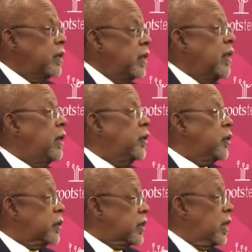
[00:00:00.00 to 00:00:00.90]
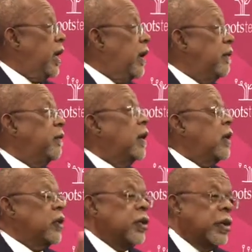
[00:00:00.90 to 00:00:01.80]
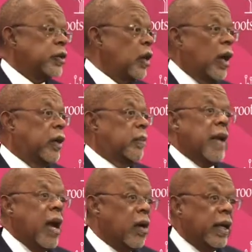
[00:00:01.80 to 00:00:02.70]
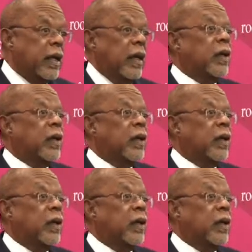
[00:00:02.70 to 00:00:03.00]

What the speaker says: deed your slave to your daughter Mary,